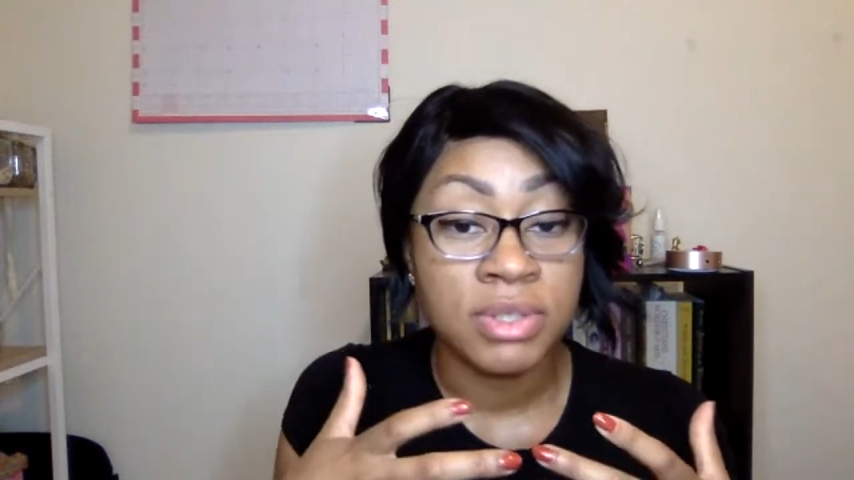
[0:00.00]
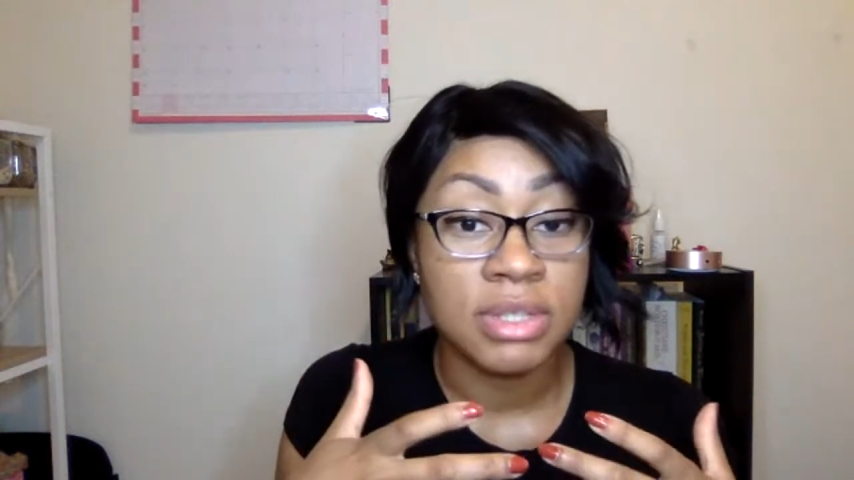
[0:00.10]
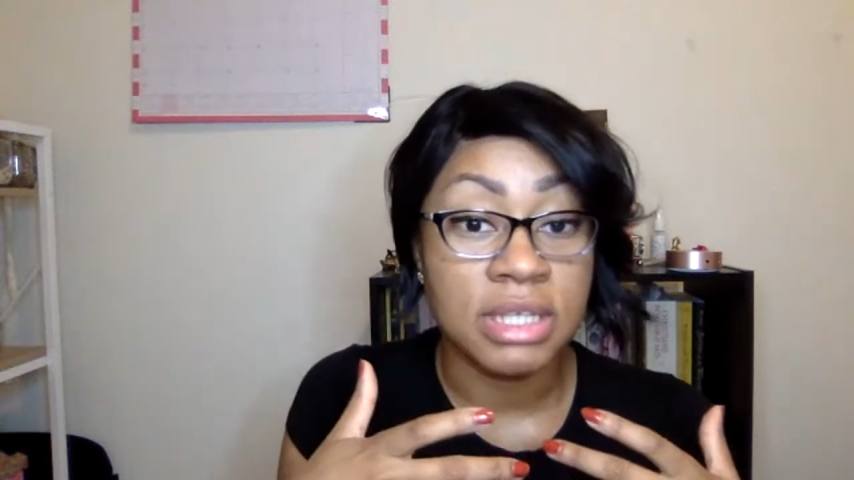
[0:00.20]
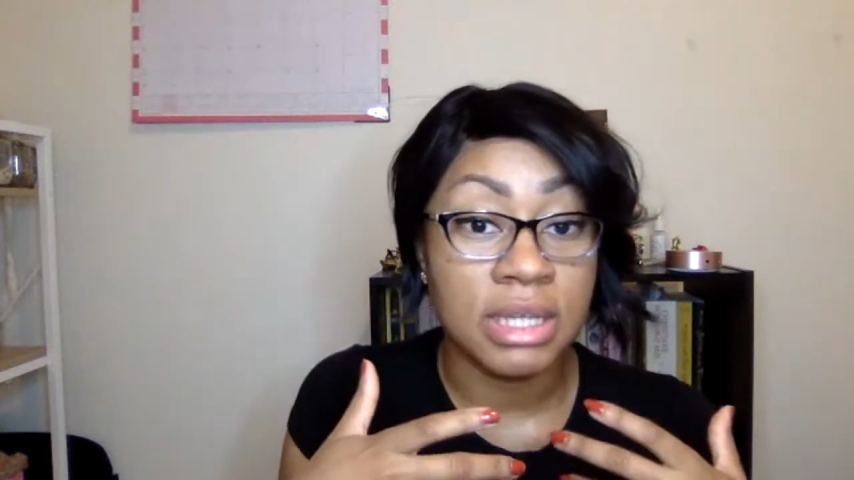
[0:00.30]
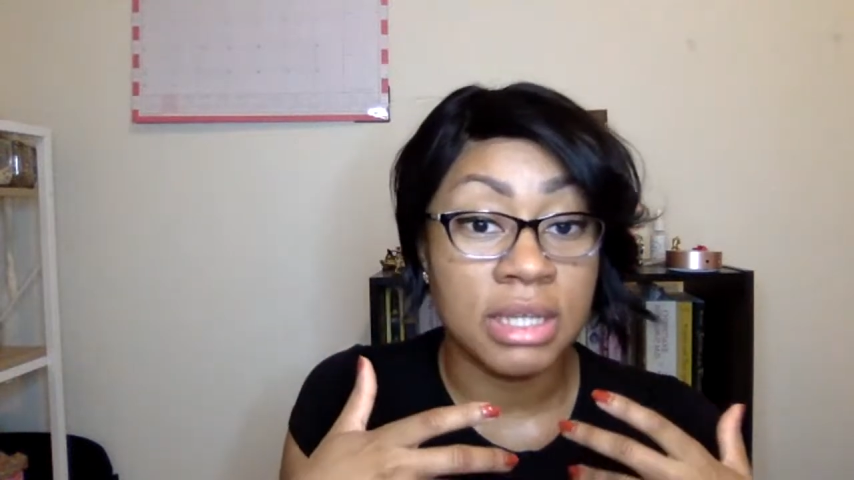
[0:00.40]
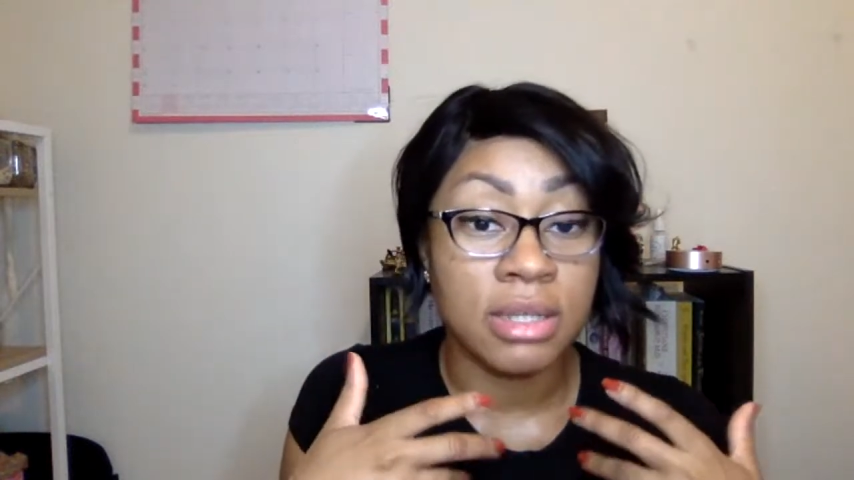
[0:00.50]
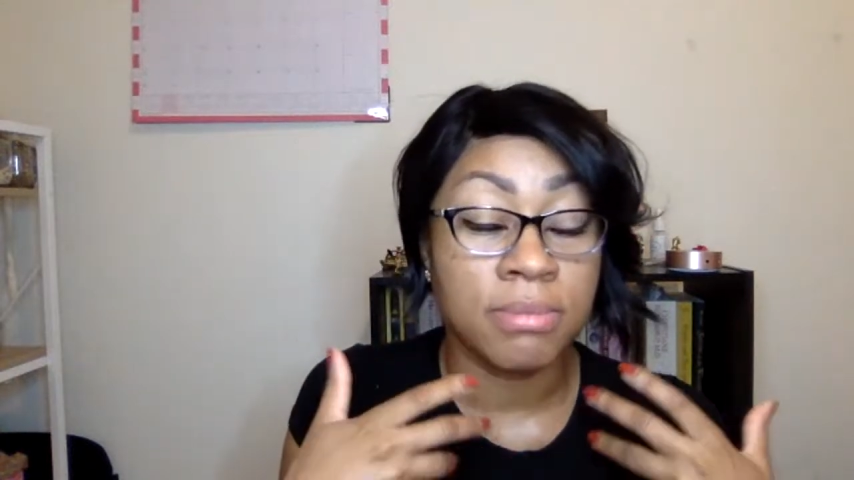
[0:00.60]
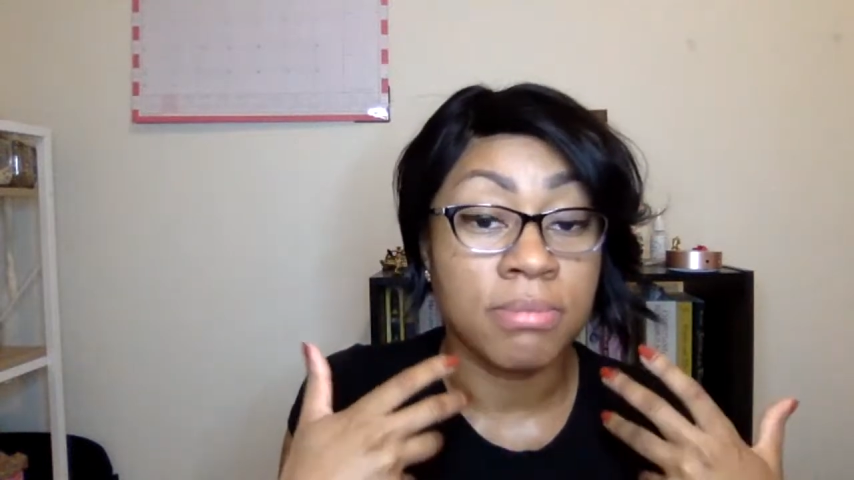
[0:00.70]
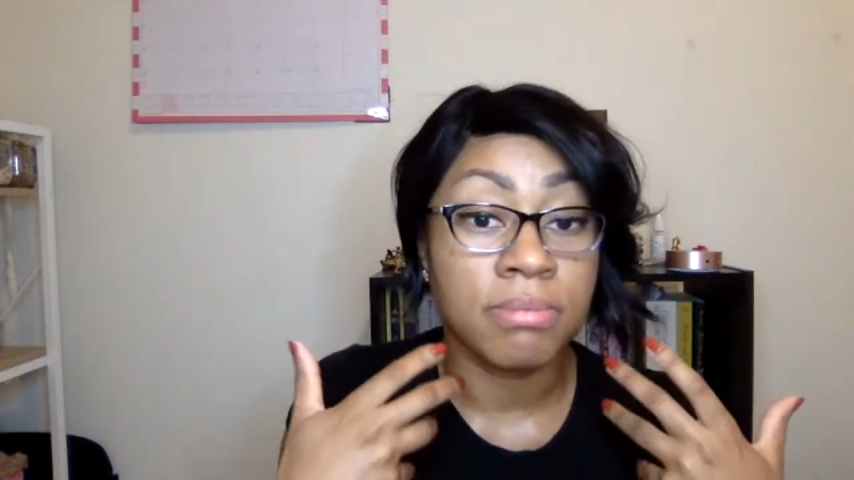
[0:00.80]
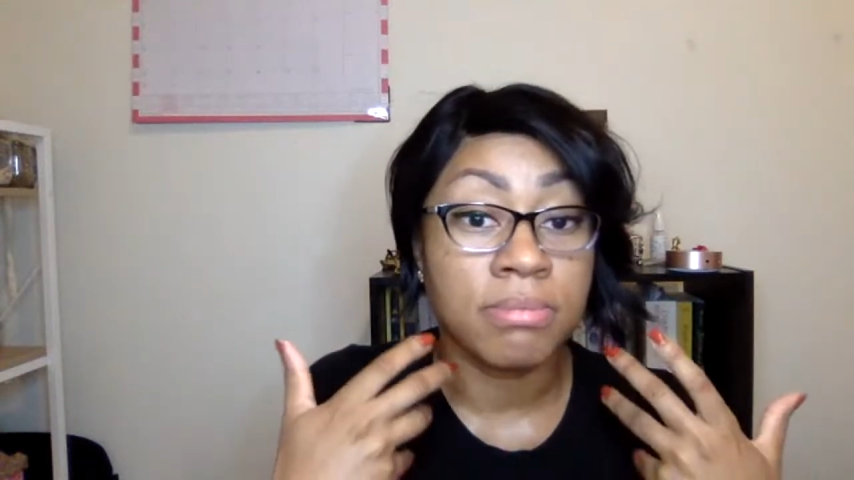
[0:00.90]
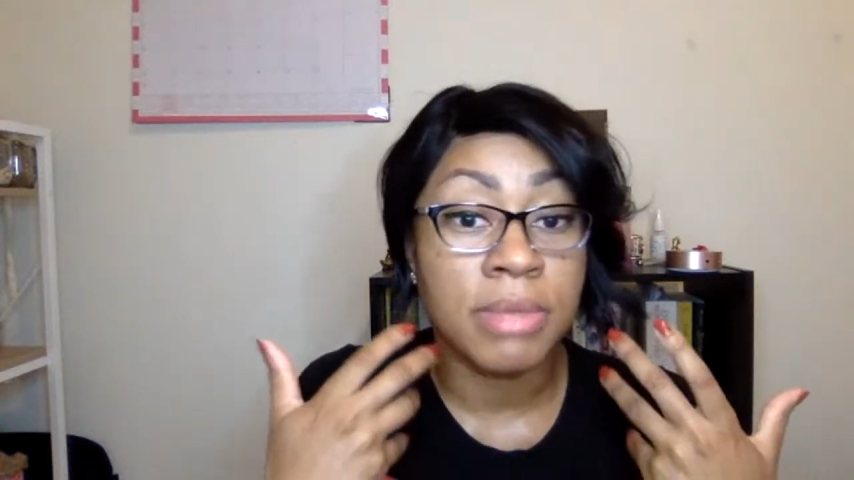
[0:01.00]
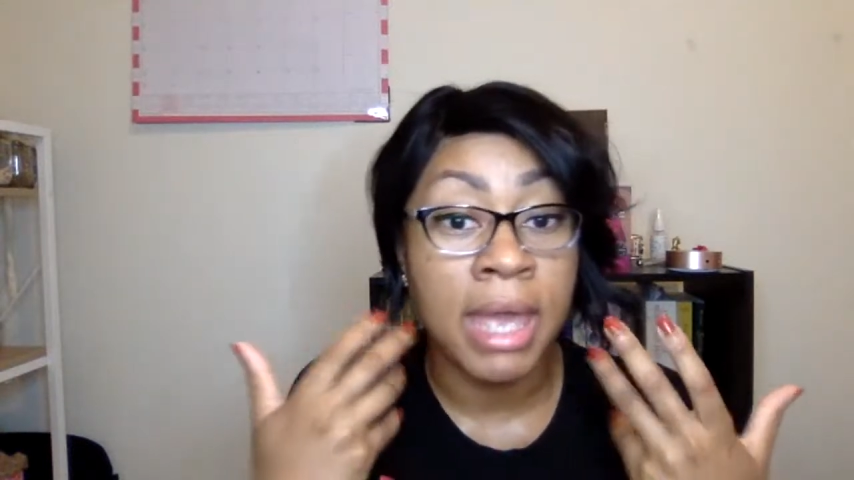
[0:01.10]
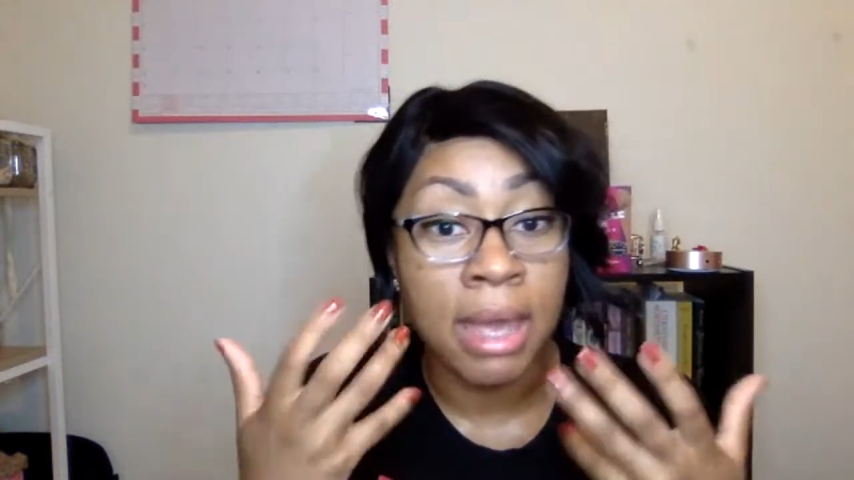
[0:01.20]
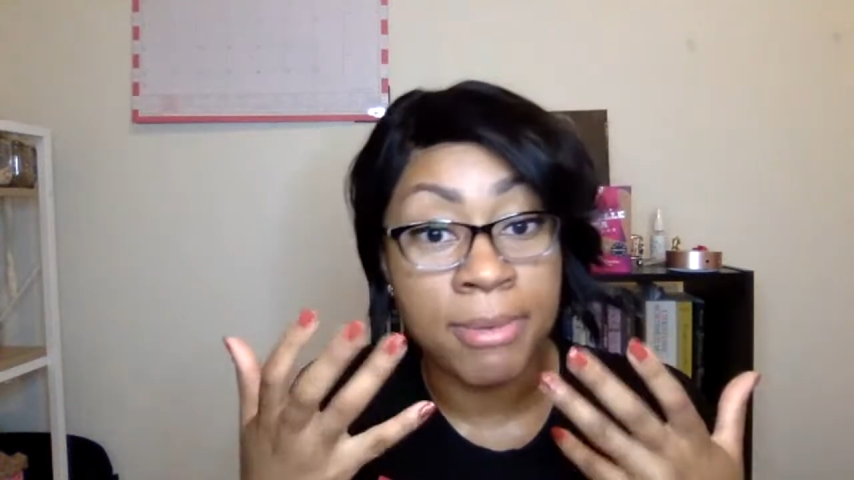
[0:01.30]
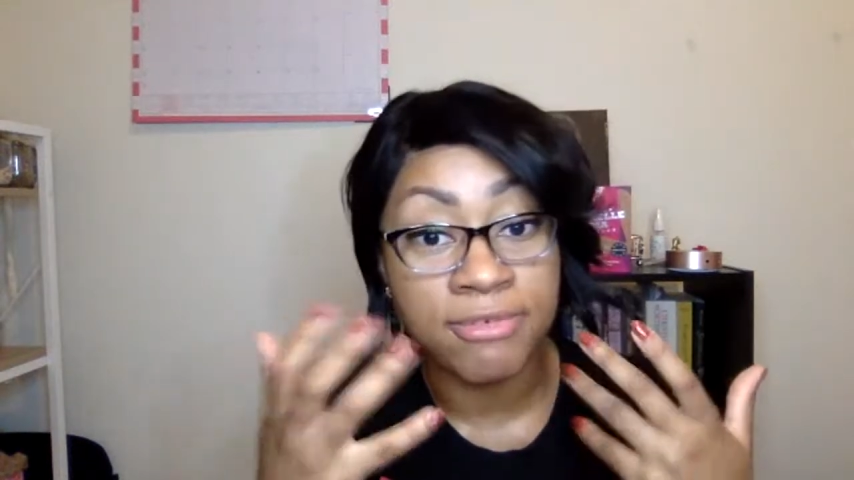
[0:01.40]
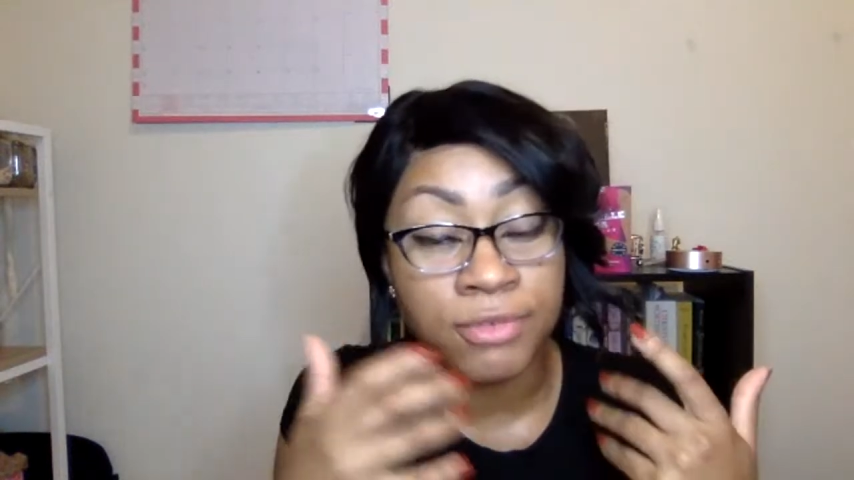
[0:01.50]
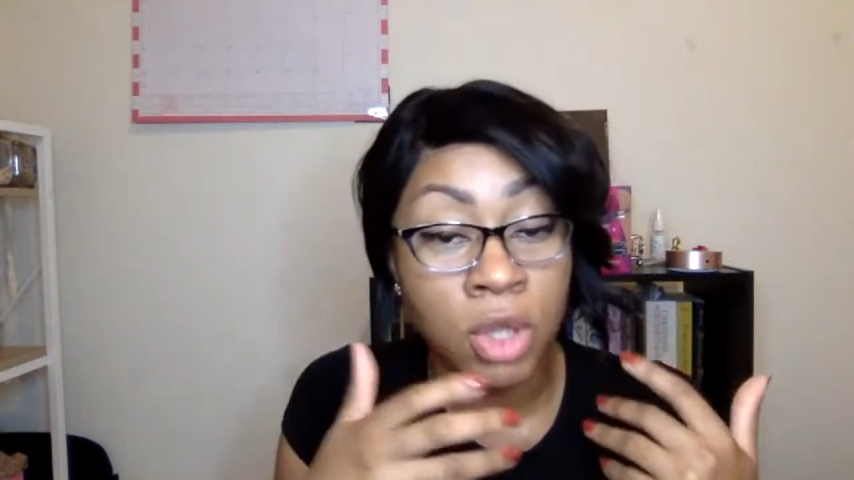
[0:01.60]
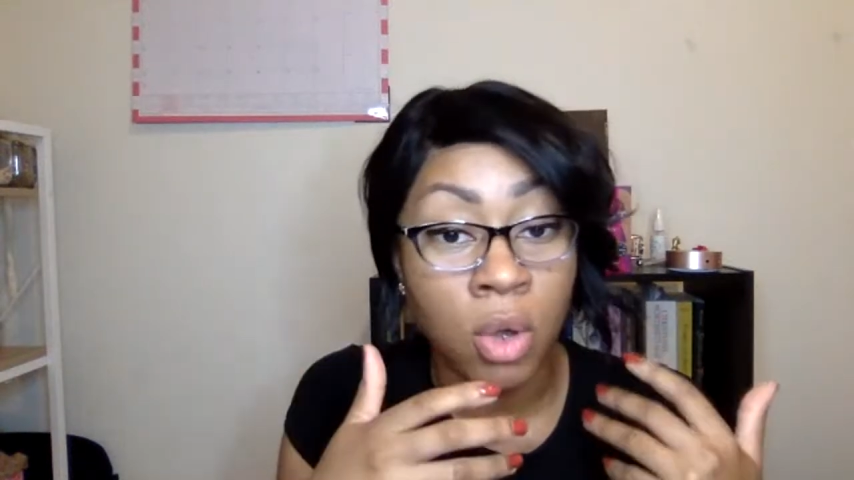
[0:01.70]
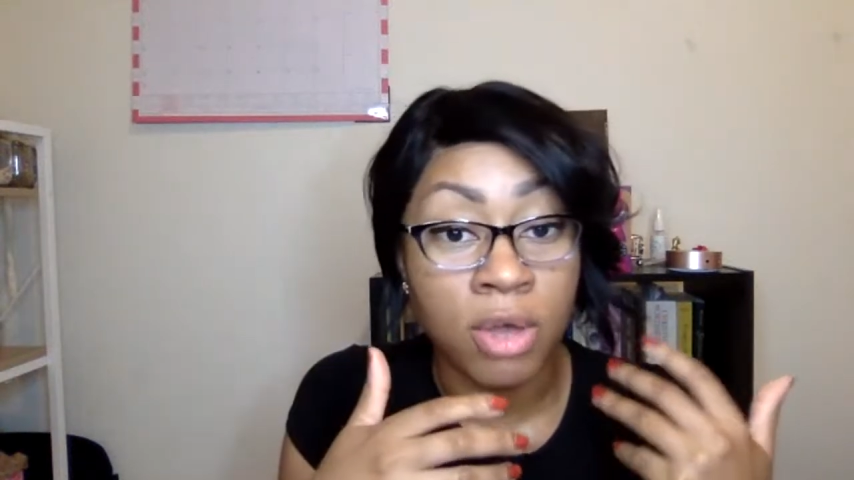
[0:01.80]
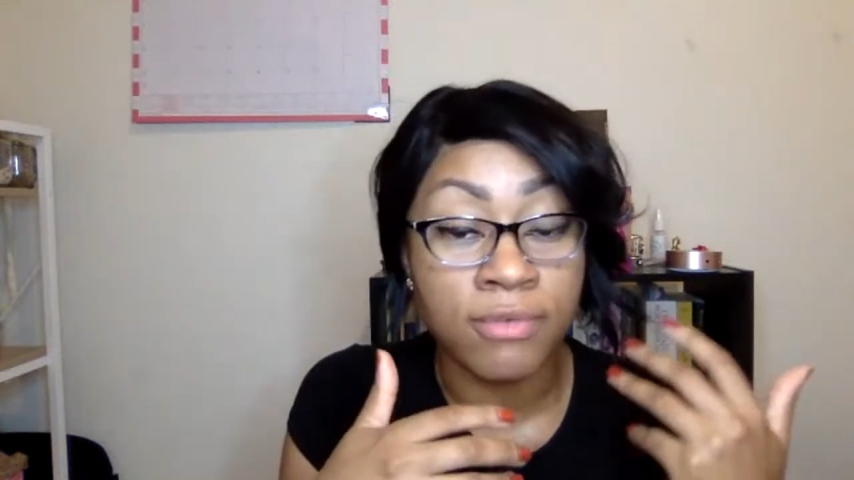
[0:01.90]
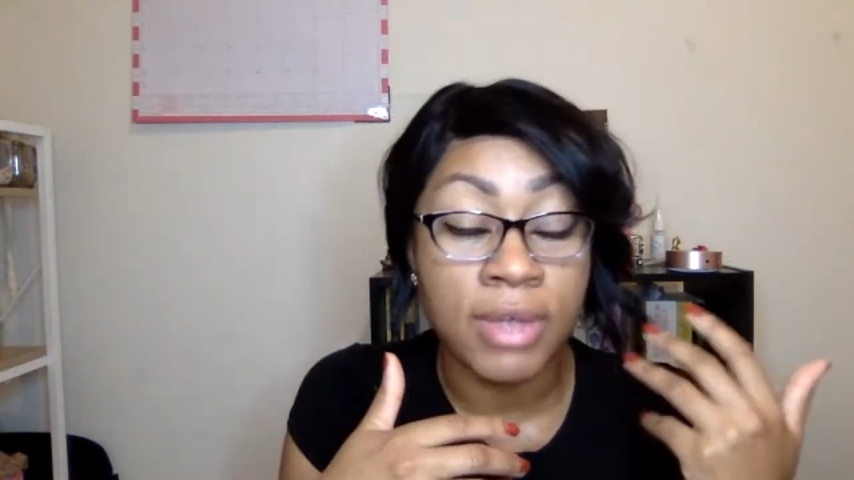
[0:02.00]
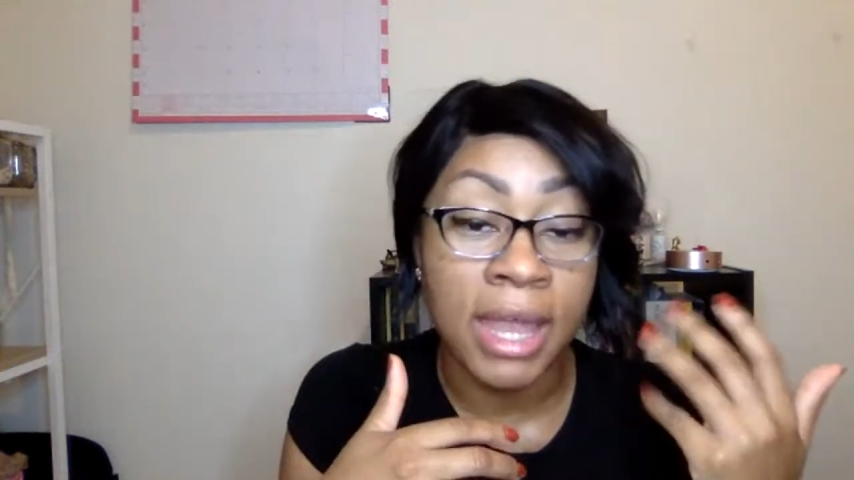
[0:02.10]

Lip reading: The ebb and flow of